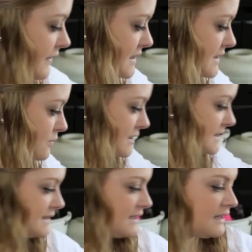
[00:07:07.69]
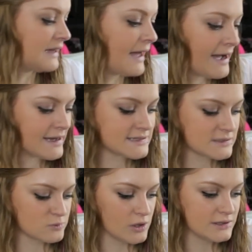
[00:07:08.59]
this was the
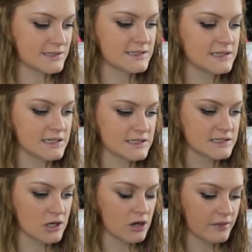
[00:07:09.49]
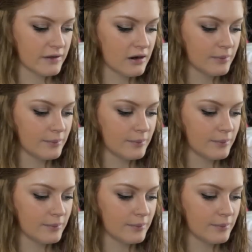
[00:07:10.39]
last ones that I saw there,